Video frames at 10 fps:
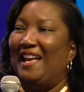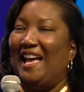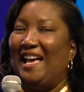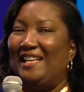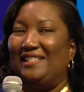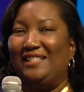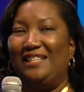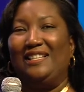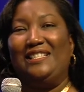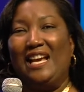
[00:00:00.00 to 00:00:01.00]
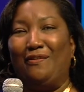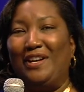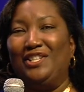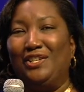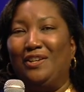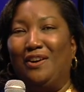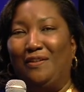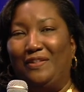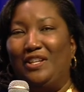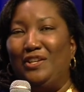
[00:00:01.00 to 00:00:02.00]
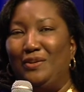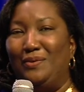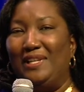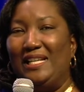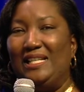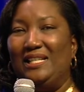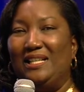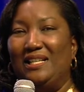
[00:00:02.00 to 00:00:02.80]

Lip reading: as the director of the unit,